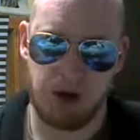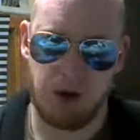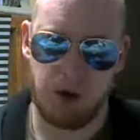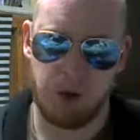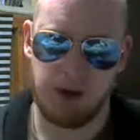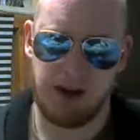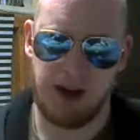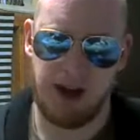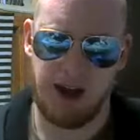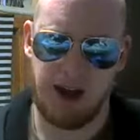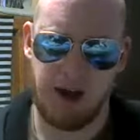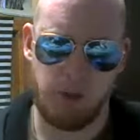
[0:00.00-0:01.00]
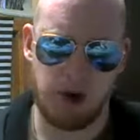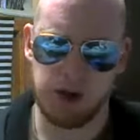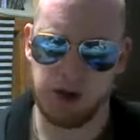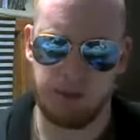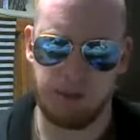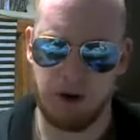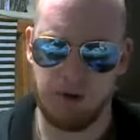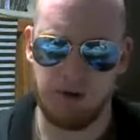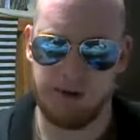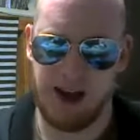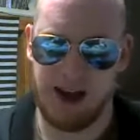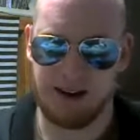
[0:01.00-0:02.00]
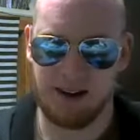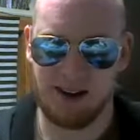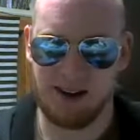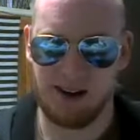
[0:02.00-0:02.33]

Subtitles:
okay, where's your proof of that?